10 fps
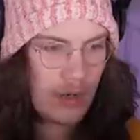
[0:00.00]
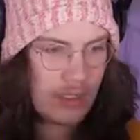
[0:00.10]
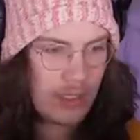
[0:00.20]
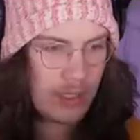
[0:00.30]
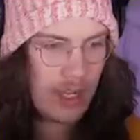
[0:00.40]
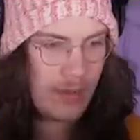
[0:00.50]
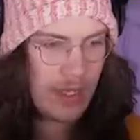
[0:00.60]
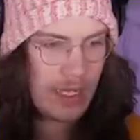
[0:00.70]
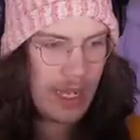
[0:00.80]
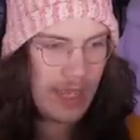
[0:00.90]
All right, so they come
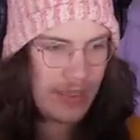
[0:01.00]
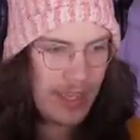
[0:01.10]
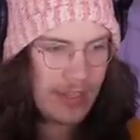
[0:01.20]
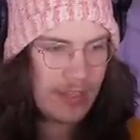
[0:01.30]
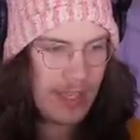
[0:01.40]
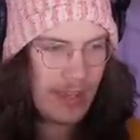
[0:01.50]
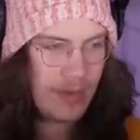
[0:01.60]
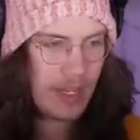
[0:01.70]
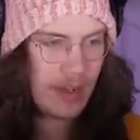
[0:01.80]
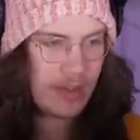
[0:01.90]
in and then, there
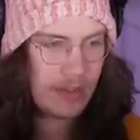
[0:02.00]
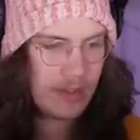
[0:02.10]
we go.